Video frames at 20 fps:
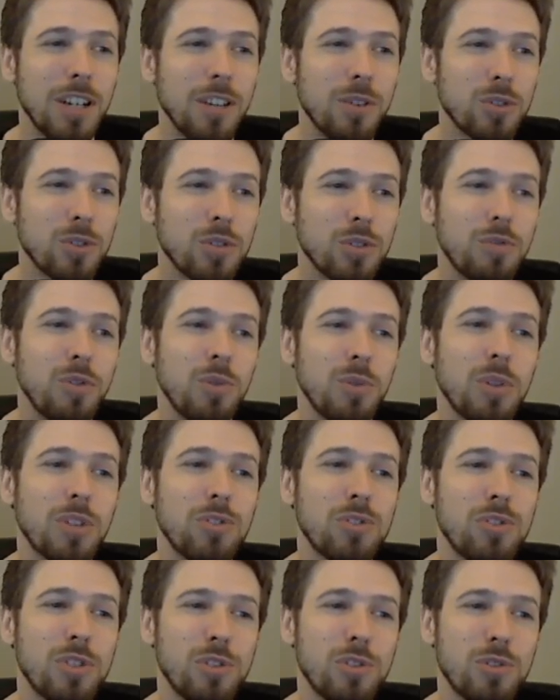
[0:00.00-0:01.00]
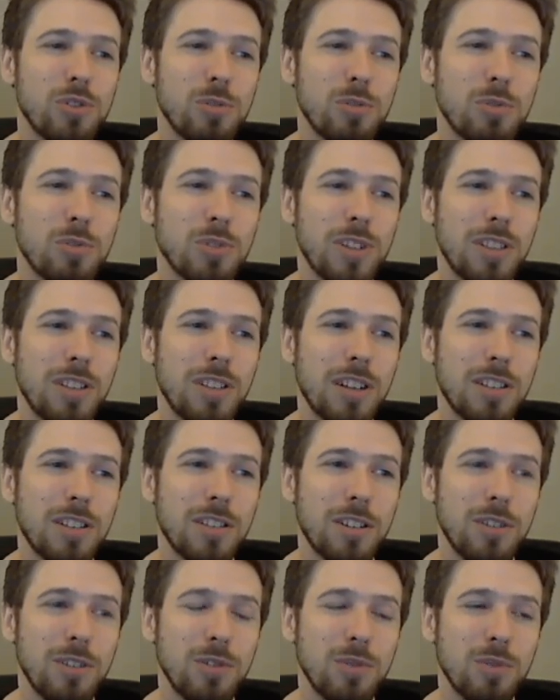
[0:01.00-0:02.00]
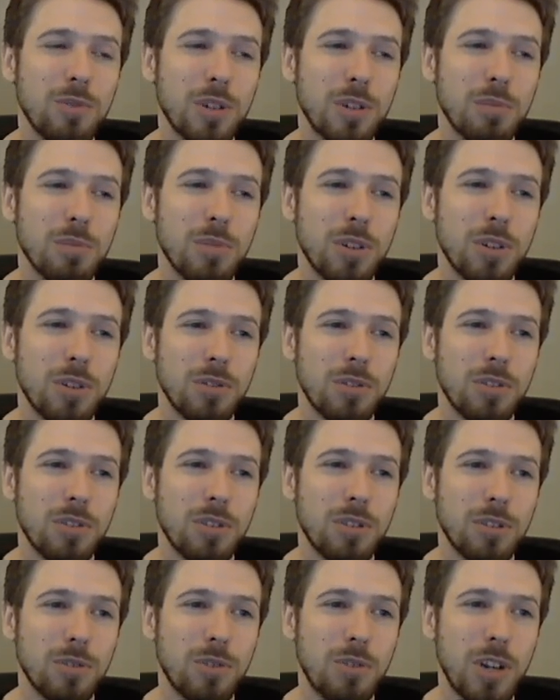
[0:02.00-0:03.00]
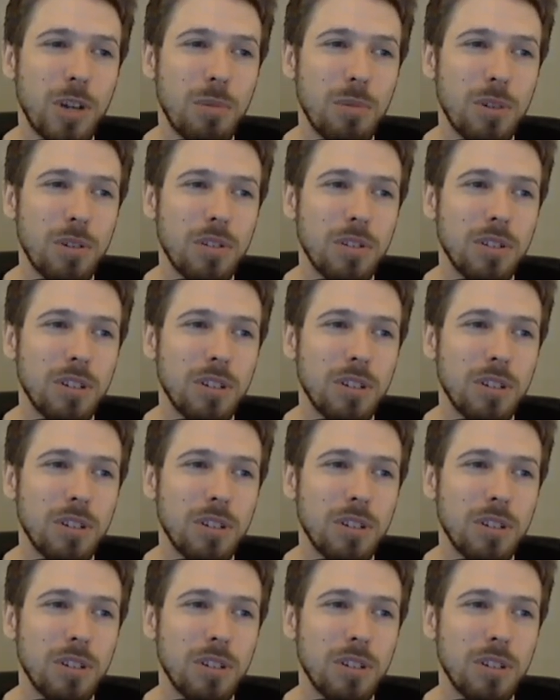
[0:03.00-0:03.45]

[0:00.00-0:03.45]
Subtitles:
there's a few legendary troops like that I do recommend grabbing.